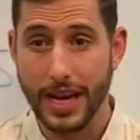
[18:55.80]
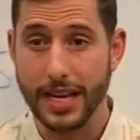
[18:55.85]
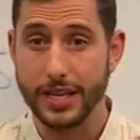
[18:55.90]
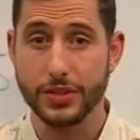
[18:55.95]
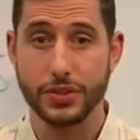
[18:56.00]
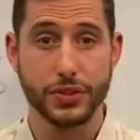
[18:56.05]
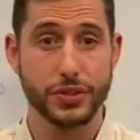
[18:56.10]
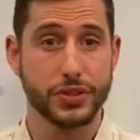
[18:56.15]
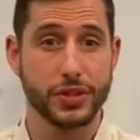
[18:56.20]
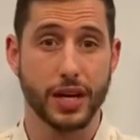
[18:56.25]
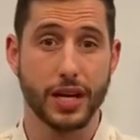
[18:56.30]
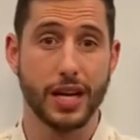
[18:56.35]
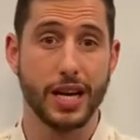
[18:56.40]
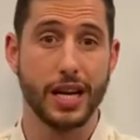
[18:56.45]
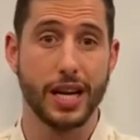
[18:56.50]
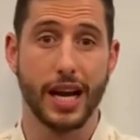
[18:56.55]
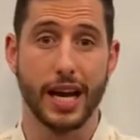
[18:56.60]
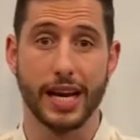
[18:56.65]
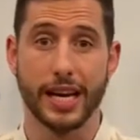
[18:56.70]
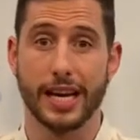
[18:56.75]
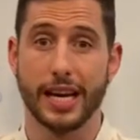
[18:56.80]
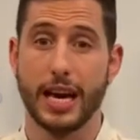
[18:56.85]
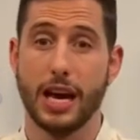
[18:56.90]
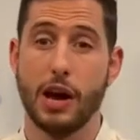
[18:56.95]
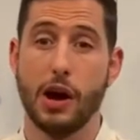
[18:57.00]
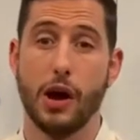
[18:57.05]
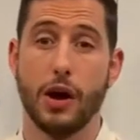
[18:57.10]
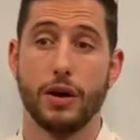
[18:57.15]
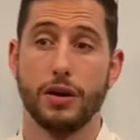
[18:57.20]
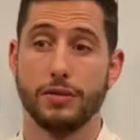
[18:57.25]
is just going to like
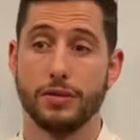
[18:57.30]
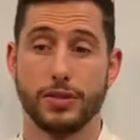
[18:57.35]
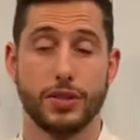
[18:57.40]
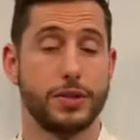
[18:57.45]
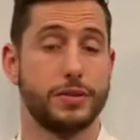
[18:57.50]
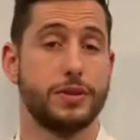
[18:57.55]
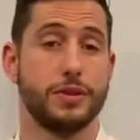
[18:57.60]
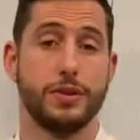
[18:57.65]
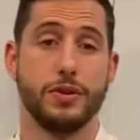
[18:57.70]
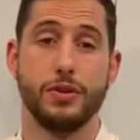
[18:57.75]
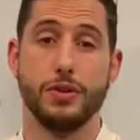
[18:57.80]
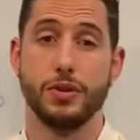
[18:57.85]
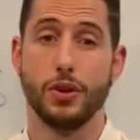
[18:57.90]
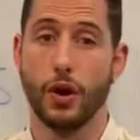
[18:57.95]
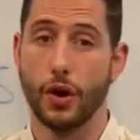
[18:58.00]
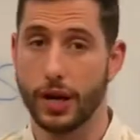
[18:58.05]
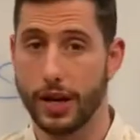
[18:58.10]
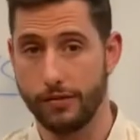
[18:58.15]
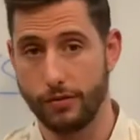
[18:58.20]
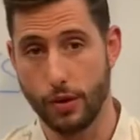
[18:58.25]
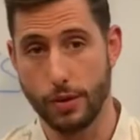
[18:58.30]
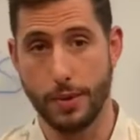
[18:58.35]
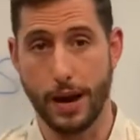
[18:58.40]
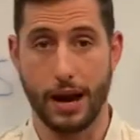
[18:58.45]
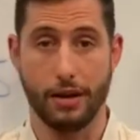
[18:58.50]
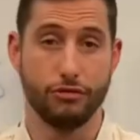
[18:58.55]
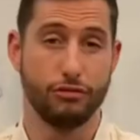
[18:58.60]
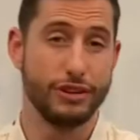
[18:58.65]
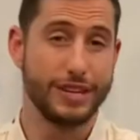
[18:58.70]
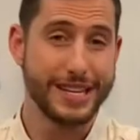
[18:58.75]
just not give you
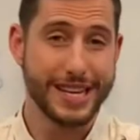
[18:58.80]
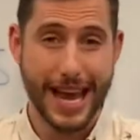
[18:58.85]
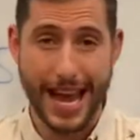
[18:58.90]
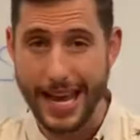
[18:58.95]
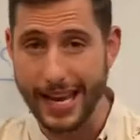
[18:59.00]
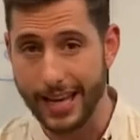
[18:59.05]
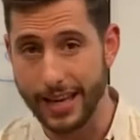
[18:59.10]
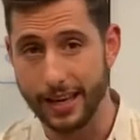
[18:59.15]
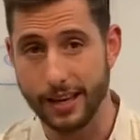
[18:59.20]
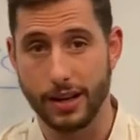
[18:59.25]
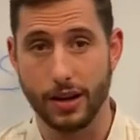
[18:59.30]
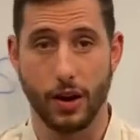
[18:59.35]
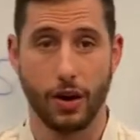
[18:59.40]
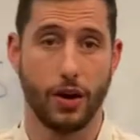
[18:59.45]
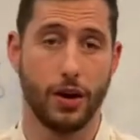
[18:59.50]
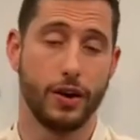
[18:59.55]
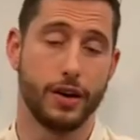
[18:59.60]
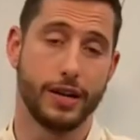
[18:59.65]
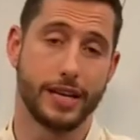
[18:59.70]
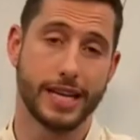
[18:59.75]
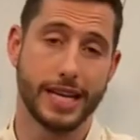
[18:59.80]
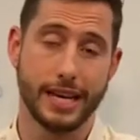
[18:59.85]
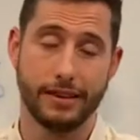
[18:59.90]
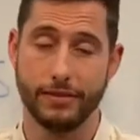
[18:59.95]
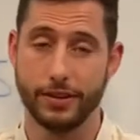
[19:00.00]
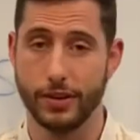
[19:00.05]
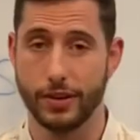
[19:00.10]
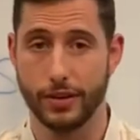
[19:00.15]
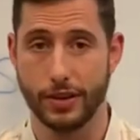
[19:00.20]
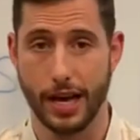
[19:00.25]
back, renege on
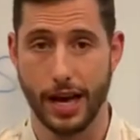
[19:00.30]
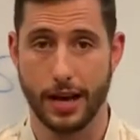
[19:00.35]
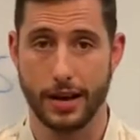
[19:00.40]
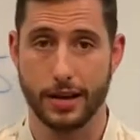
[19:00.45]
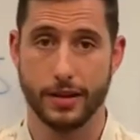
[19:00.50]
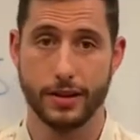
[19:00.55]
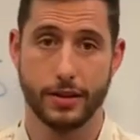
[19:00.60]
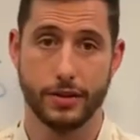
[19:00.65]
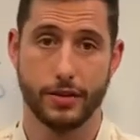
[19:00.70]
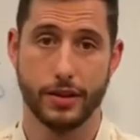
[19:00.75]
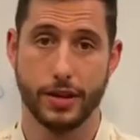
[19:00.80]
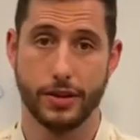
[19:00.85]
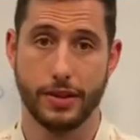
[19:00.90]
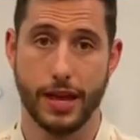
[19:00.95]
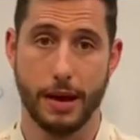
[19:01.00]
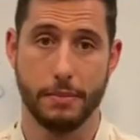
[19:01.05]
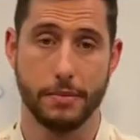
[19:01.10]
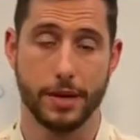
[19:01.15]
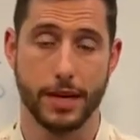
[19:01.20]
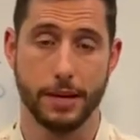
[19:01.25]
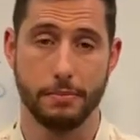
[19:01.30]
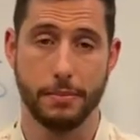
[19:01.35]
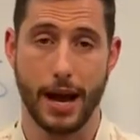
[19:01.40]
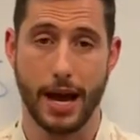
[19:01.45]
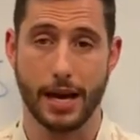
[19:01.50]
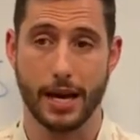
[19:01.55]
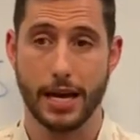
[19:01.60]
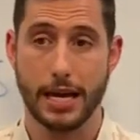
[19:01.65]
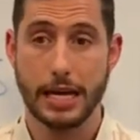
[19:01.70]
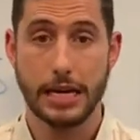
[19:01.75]
giving you that that money
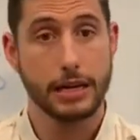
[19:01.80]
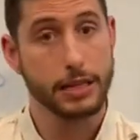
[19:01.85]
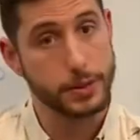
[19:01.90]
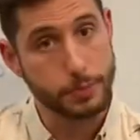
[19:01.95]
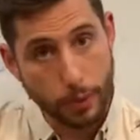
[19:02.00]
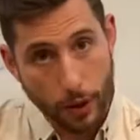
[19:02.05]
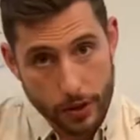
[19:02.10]
back? It's